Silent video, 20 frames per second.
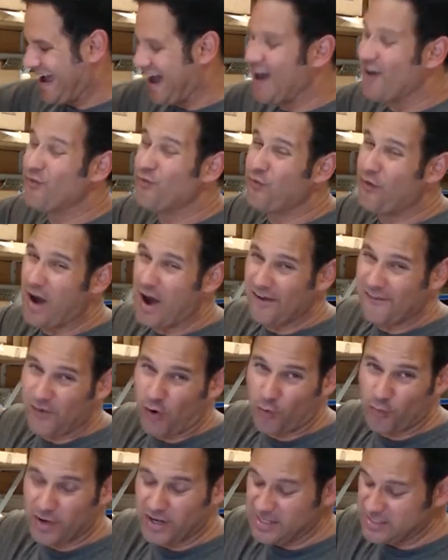I've, I've
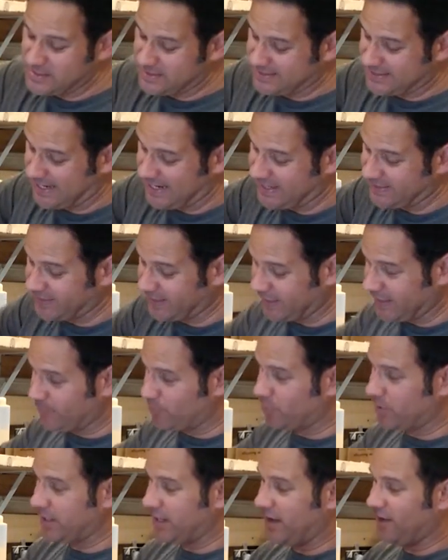already taken the
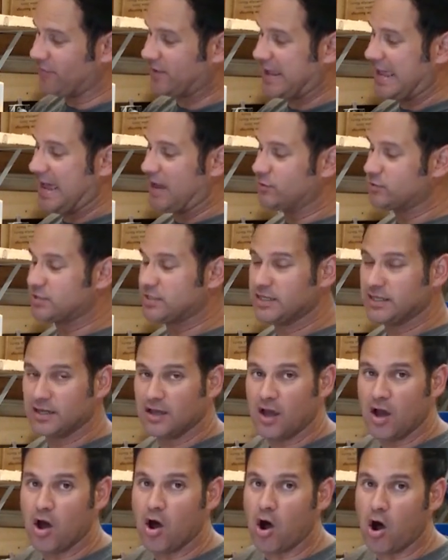liberty of
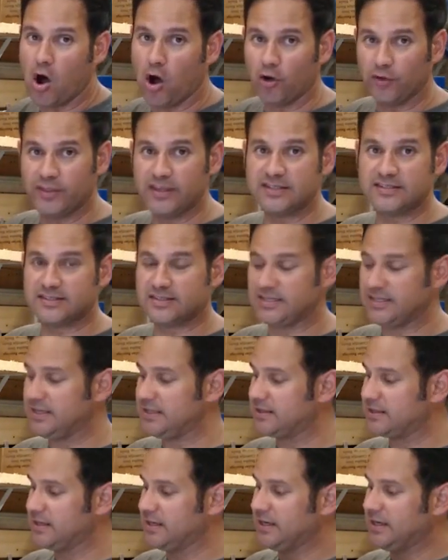counting all these
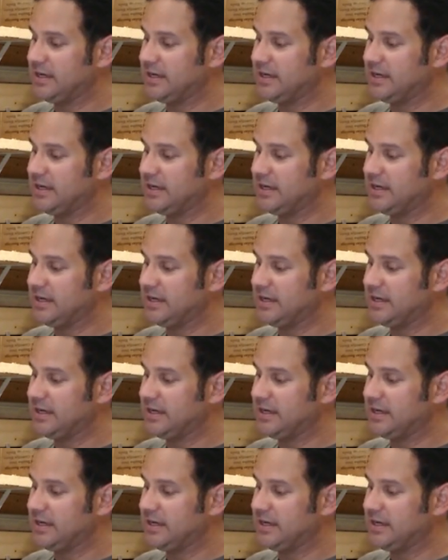teeth.